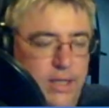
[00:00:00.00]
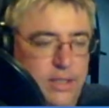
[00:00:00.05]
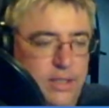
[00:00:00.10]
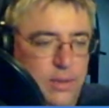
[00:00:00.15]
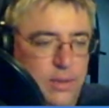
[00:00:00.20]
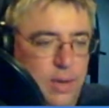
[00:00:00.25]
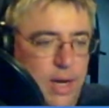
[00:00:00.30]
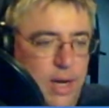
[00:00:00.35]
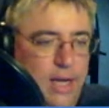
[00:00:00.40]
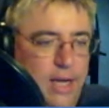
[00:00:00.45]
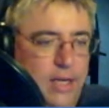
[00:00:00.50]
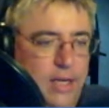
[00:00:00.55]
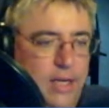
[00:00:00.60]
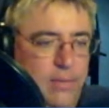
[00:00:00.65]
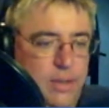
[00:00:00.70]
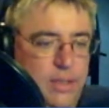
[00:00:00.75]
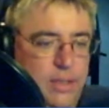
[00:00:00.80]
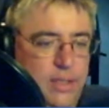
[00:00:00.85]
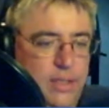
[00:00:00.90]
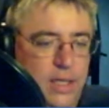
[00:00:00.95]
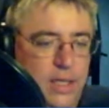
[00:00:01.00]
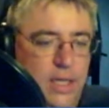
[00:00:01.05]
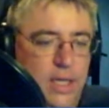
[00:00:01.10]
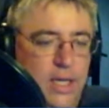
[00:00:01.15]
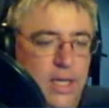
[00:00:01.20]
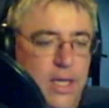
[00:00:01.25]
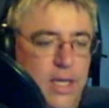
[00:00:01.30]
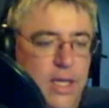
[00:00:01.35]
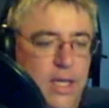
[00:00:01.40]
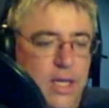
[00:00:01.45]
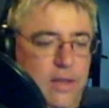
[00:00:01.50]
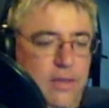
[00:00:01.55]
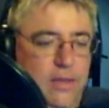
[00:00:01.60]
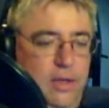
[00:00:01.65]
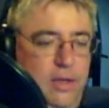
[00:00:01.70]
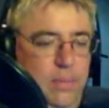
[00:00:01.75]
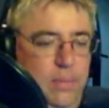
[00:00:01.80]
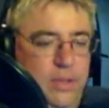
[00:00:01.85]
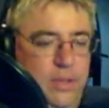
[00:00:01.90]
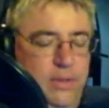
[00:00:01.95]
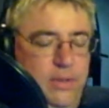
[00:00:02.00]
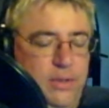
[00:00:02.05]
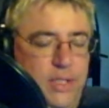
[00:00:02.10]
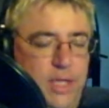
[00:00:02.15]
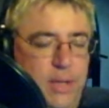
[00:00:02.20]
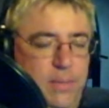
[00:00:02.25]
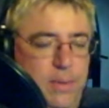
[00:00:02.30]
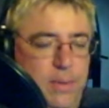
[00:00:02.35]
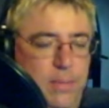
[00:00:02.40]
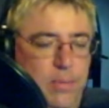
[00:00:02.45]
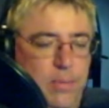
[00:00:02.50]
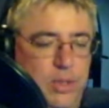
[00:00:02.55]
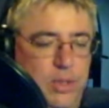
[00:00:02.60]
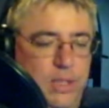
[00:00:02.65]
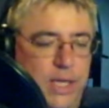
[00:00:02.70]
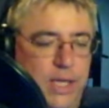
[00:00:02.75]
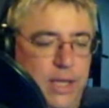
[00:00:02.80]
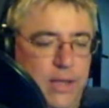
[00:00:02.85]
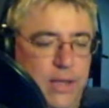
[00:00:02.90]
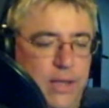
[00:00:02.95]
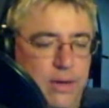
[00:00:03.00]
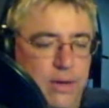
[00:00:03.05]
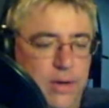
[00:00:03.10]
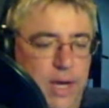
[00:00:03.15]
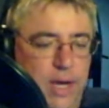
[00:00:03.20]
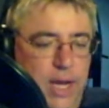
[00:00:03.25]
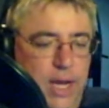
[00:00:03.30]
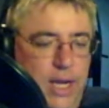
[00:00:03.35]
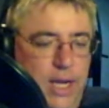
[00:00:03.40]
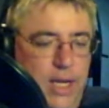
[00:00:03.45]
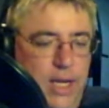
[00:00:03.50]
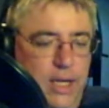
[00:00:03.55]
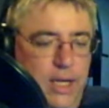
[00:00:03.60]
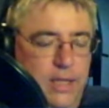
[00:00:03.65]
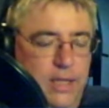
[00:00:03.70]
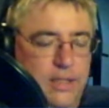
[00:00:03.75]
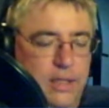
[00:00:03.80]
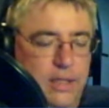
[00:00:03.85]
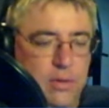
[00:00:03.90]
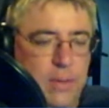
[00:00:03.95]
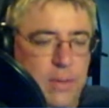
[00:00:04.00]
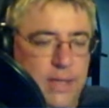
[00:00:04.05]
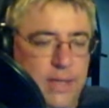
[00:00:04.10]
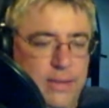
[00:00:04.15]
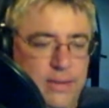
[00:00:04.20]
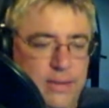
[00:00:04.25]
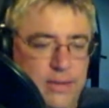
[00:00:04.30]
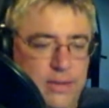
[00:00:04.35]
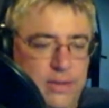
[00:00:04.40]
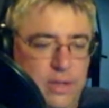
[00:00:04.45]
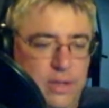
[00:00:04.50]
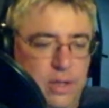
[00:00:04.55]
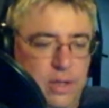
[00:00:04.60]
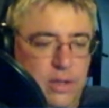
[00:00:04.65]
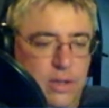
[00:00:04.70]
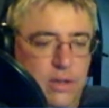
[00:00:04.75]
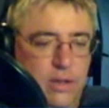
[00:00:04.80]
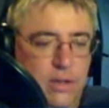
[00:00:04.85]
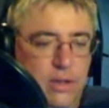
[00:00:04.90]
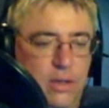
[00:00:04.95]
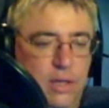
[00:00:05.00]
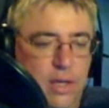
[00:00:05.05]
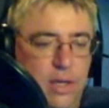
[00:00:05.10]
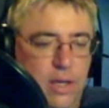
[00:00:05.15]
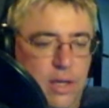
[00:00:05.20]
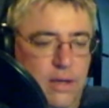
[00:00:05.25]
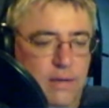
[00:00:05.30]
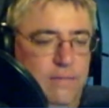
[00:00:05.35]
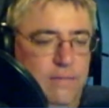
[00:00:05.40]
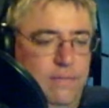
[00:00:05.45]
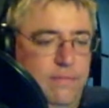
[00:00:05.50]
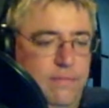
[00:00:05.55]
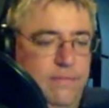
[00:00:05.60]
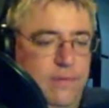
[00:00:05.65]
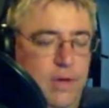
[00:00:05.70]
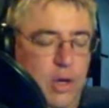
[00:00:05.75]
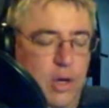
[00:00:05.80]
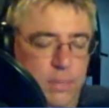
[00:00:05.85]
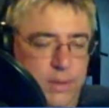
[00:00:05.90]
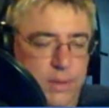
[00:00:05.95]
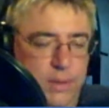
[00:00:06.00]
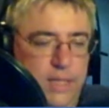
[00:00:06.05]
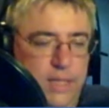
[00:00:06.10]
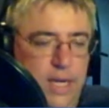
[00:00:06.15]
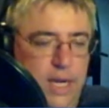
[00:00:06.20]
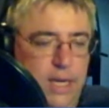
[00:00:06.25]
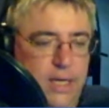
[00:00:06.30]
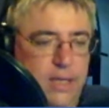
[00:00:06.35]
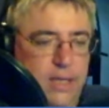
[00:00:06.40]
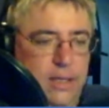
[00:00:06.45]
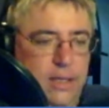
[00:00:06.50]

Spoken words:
So what I did was the Ubuntu team had put together a single box install of OpenStack.